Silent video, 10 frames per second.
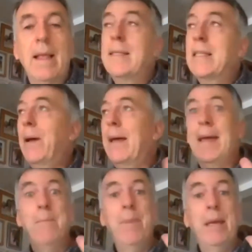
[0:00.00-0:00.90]
This is about
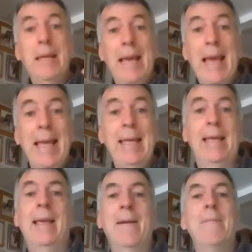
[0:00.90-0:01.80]
him being
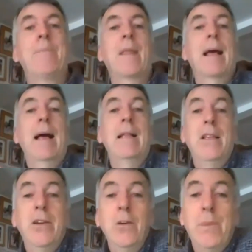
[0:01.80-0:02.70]
king and you